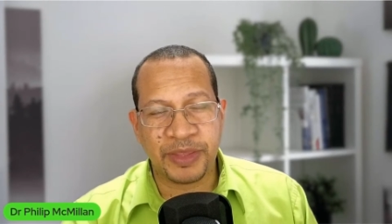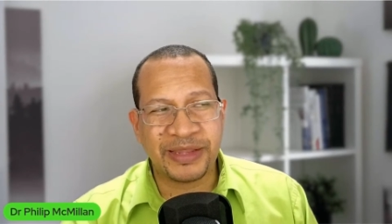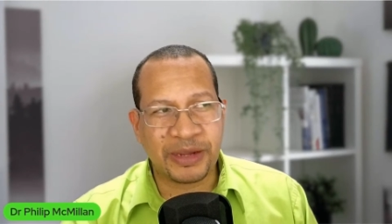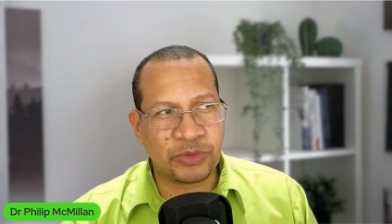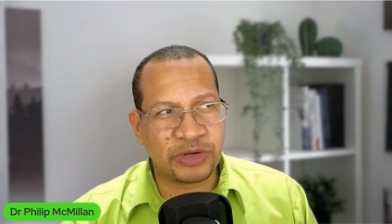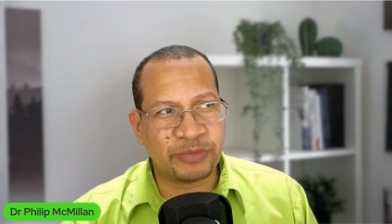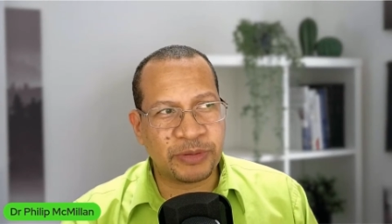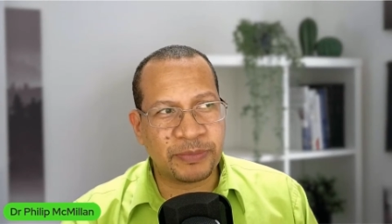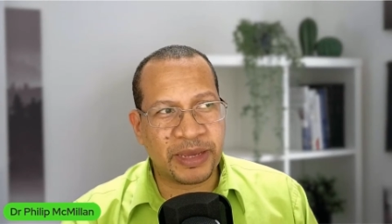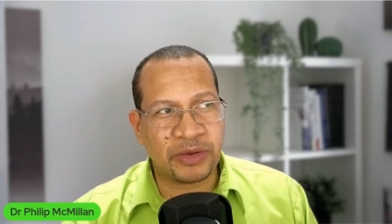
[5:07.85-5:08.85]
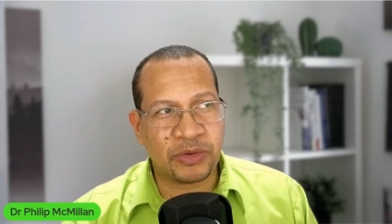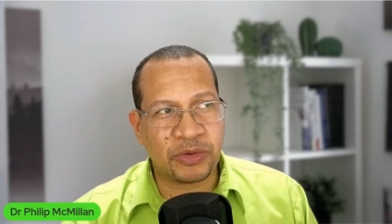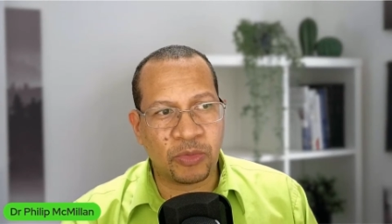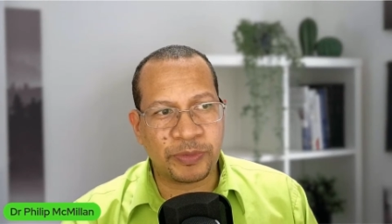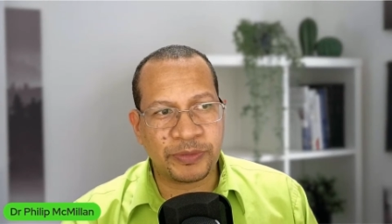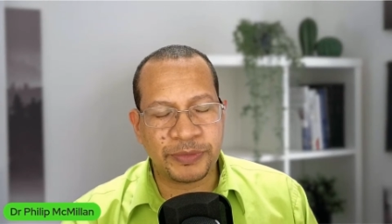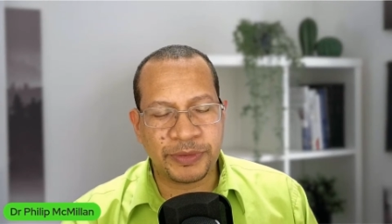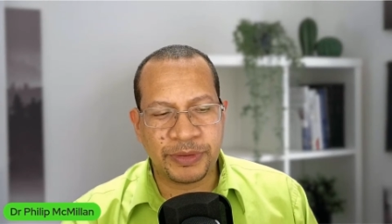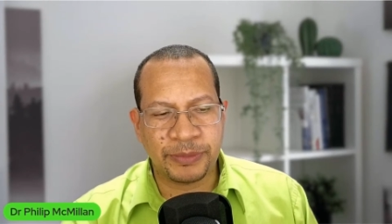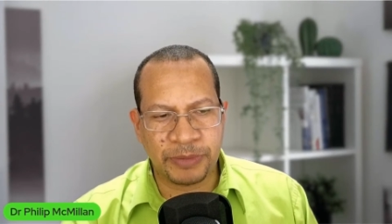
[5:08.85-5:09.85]
That would have been my hope,
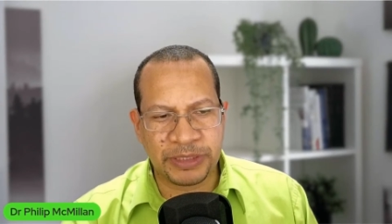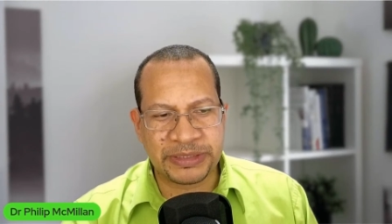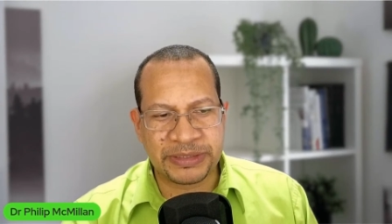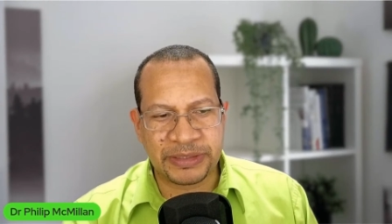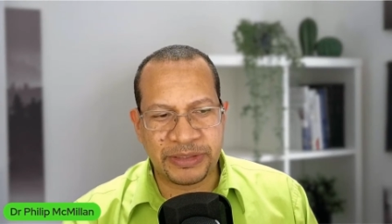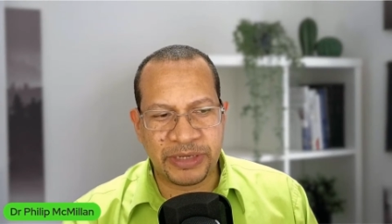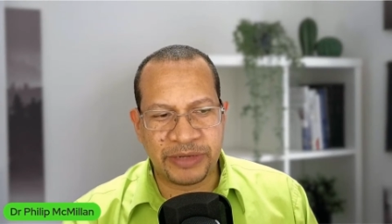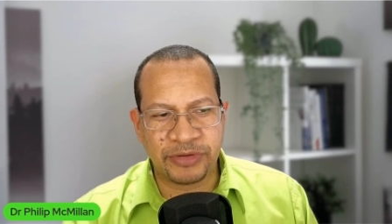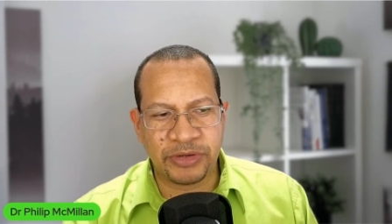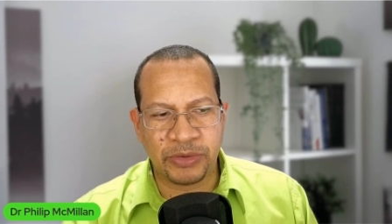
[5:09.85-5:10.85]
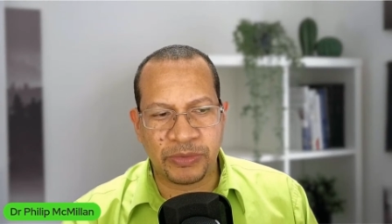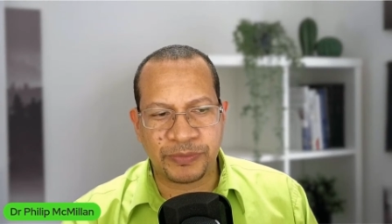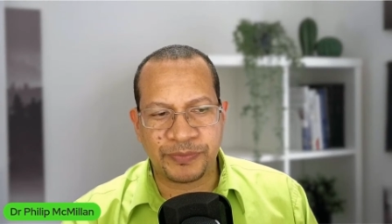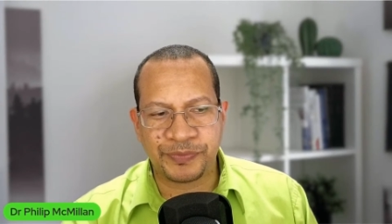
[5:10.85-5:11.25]
but you never know.